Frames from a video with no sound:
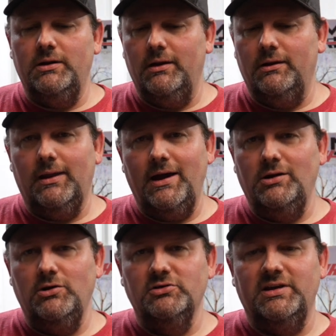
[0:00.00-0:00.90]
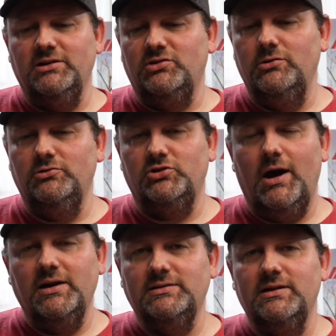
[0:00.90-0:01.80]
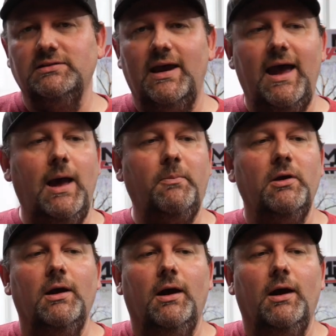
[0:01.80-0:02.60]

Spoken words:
to allow you to use that new ShotSense app,